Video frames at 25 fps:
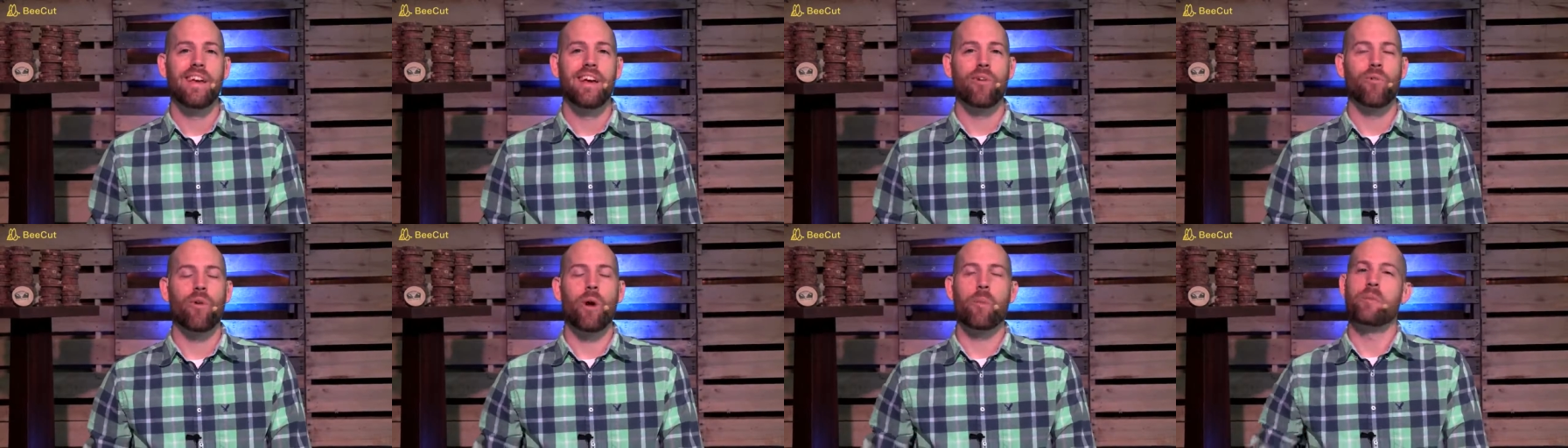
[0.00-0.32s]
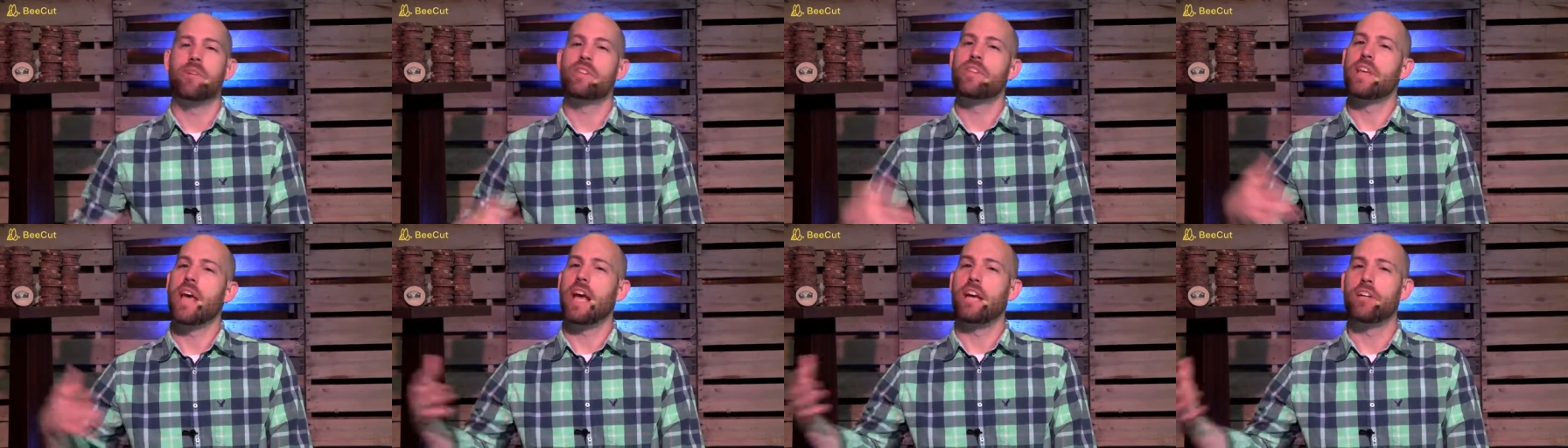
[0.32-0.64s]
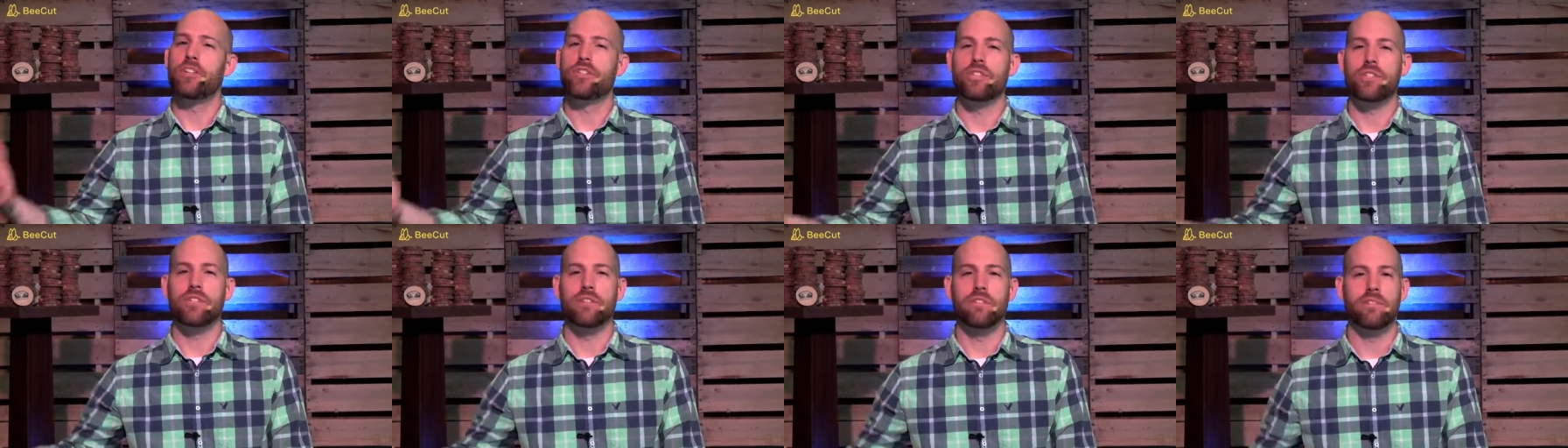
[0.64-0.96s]

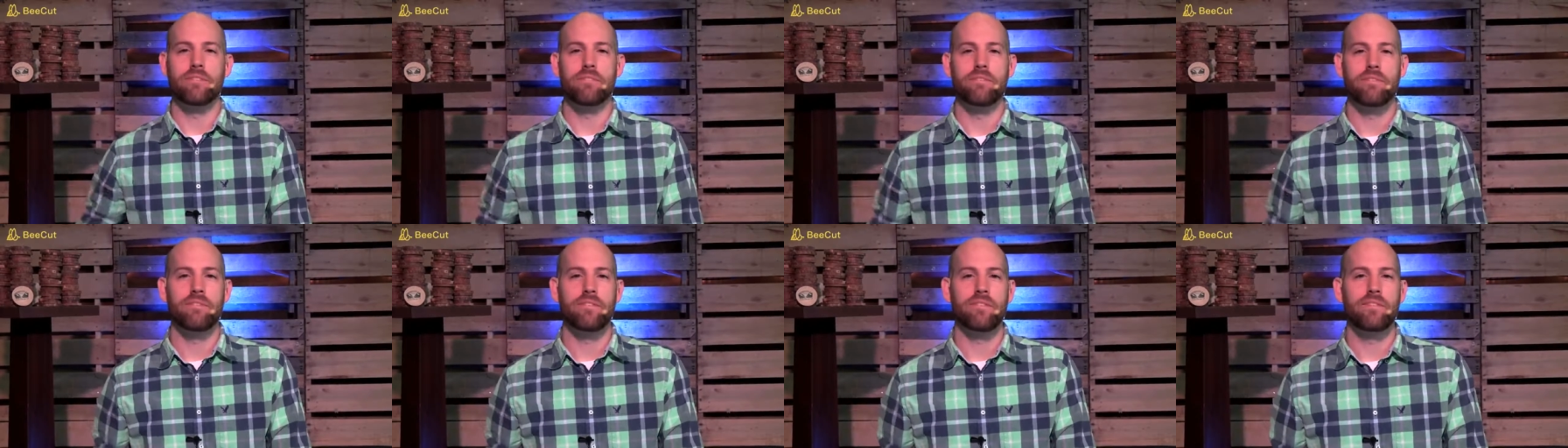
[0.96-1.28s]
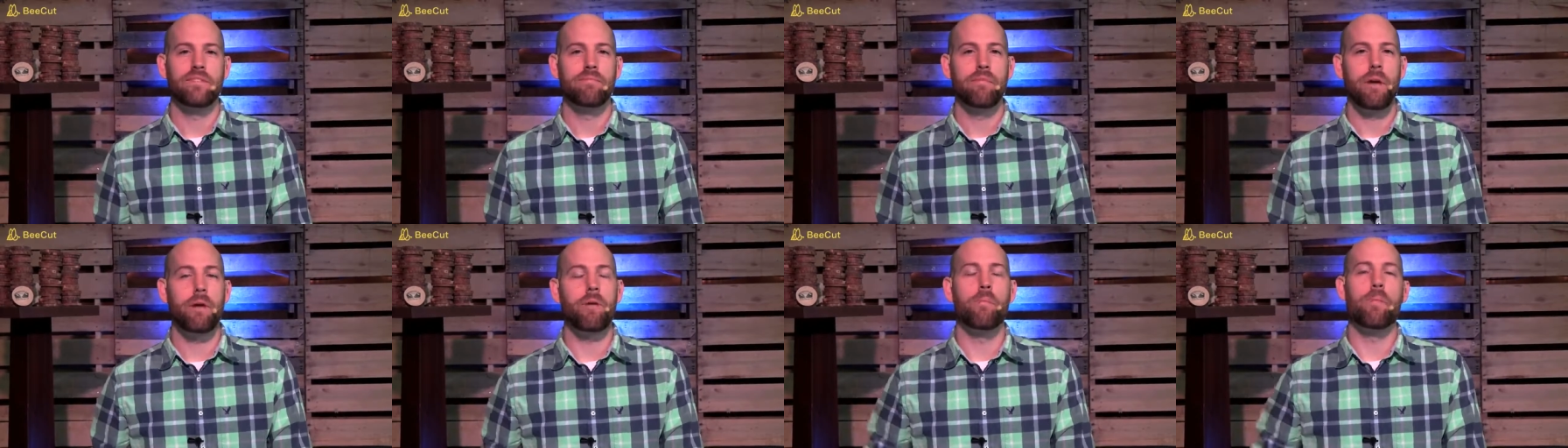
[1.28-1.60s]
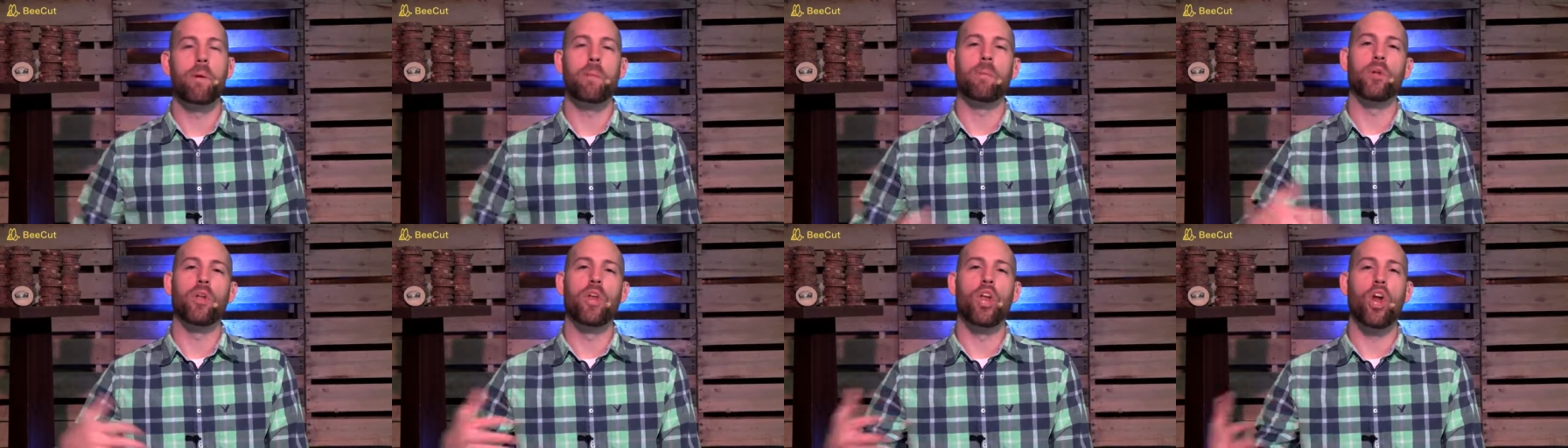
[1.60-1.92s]
reputation. Maybe
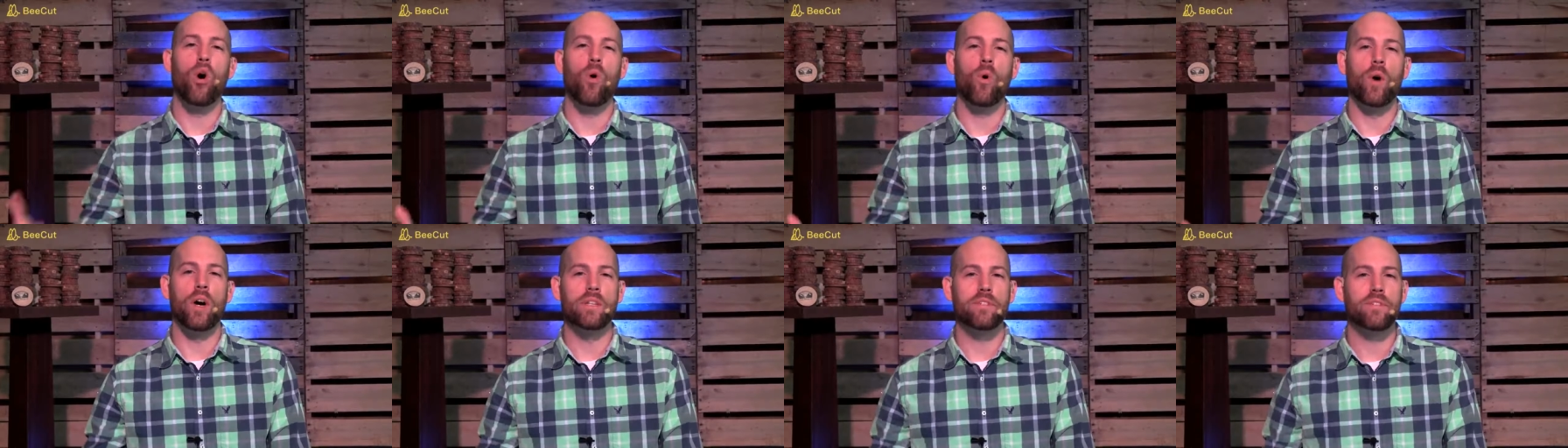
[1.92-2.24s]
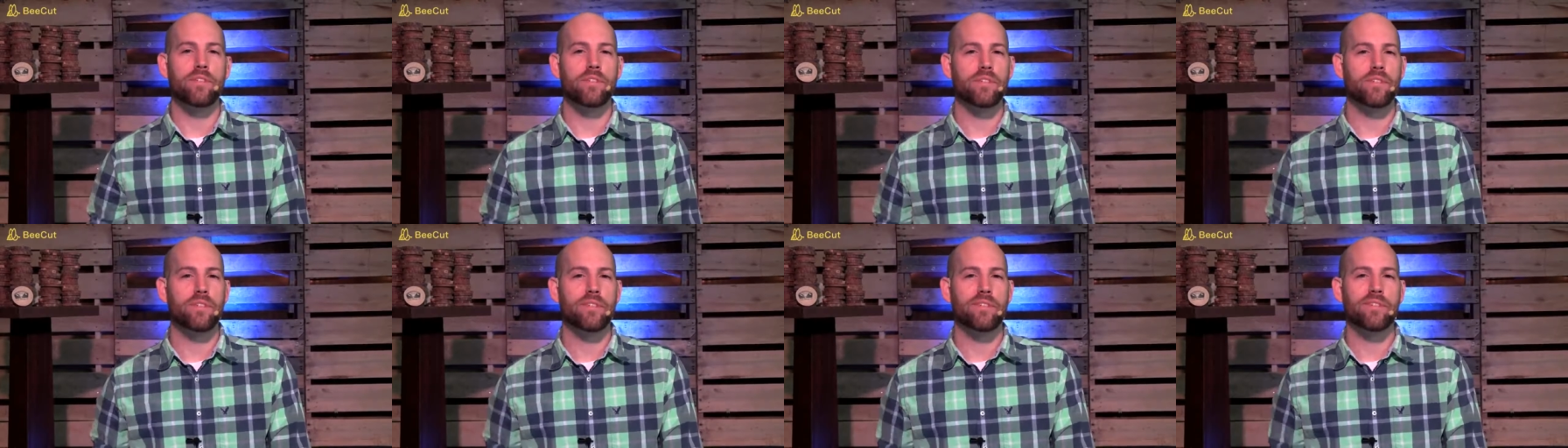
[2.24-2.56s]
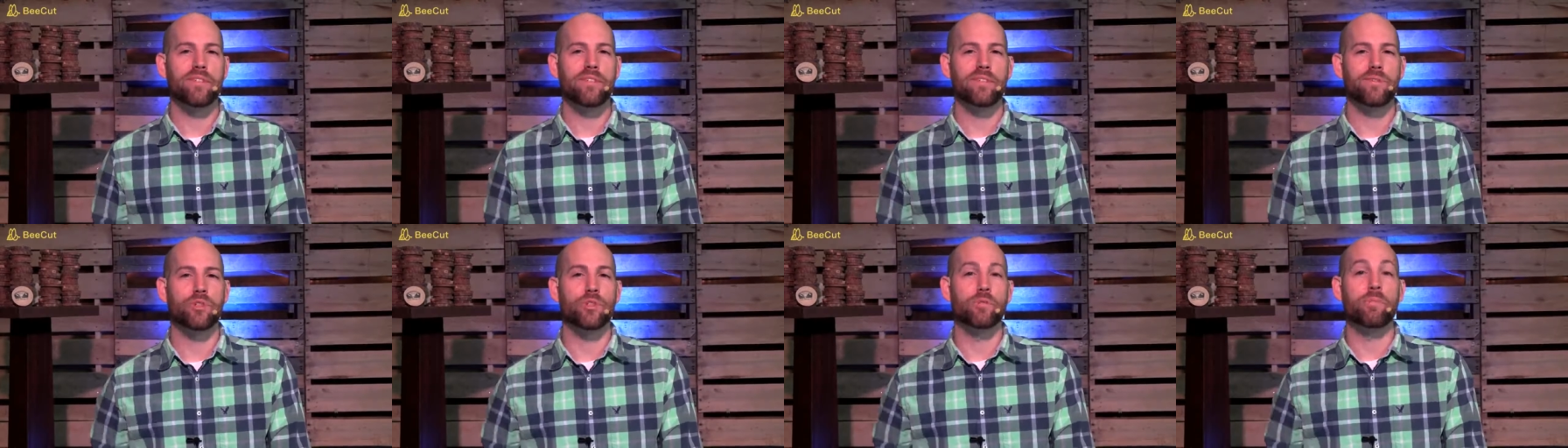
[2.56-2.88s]
people know us,
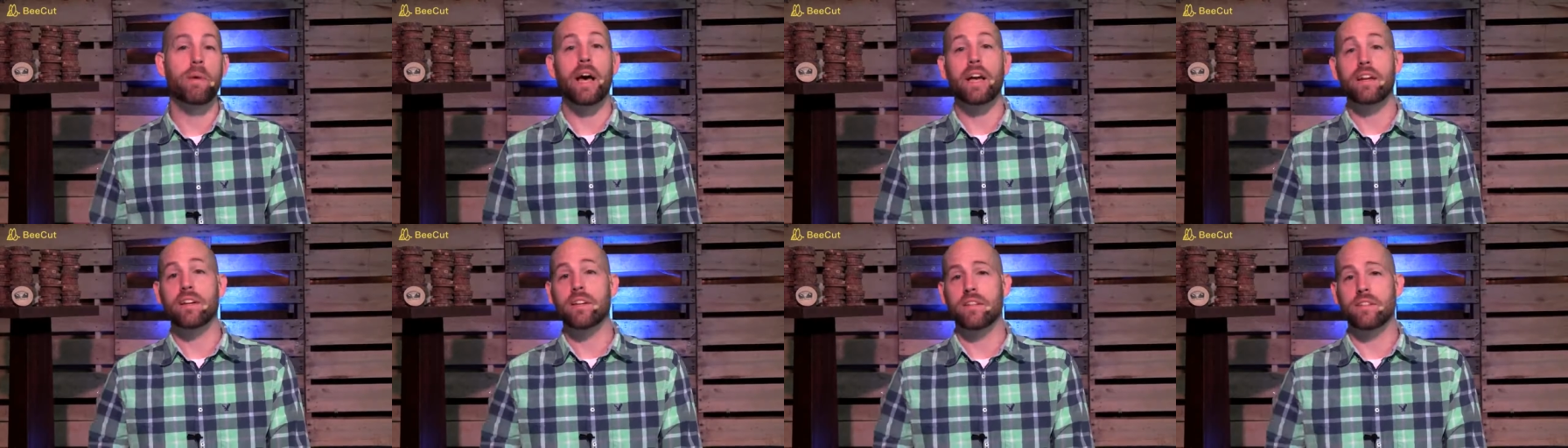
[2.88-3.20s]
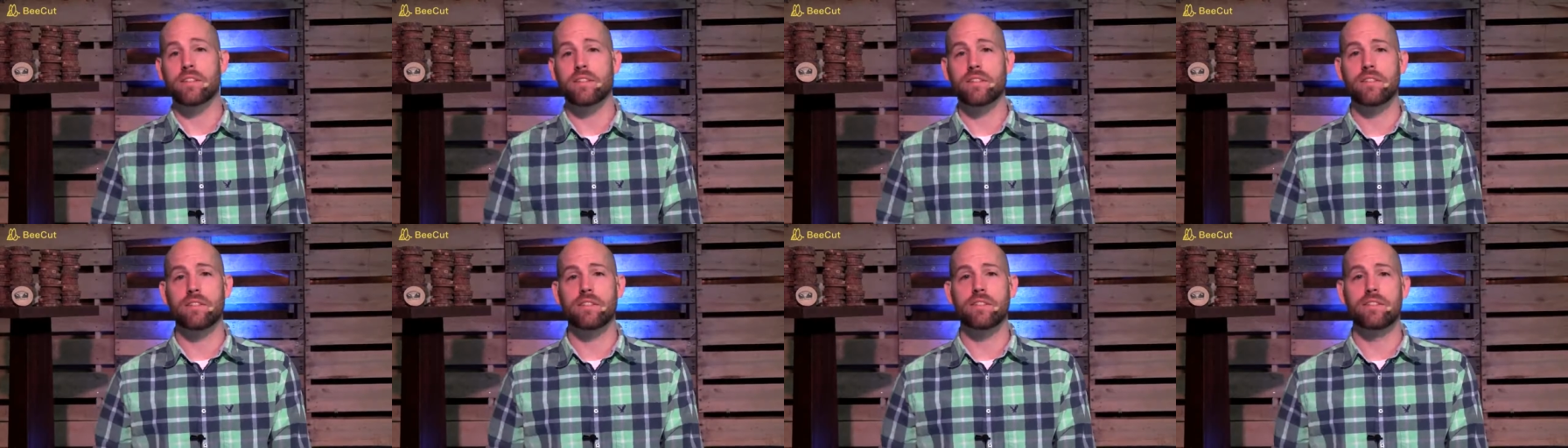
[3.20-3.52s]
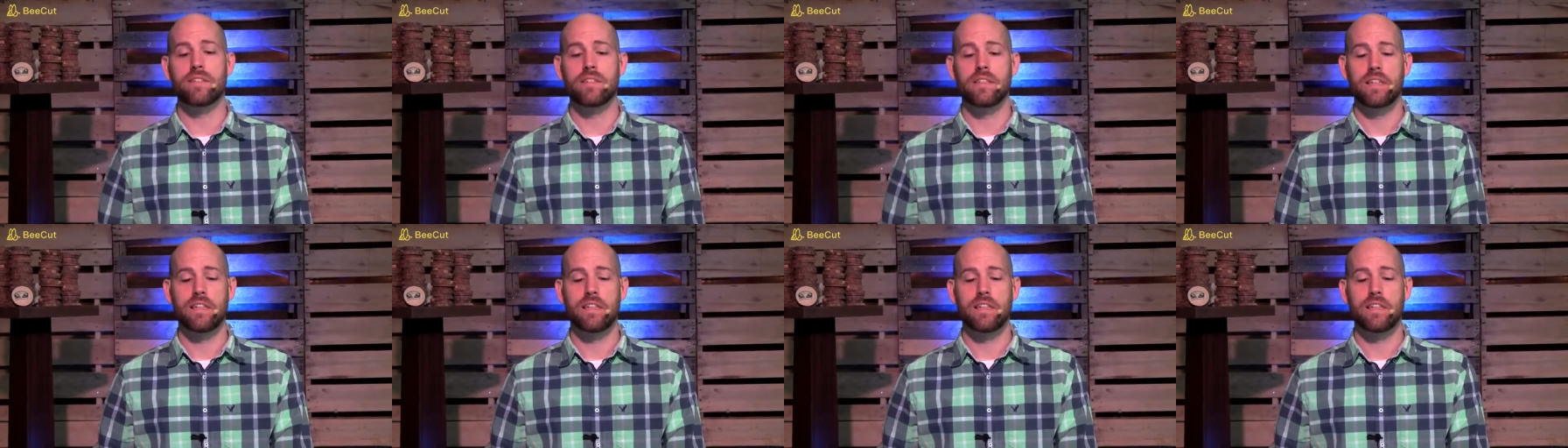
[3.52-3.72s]
respect us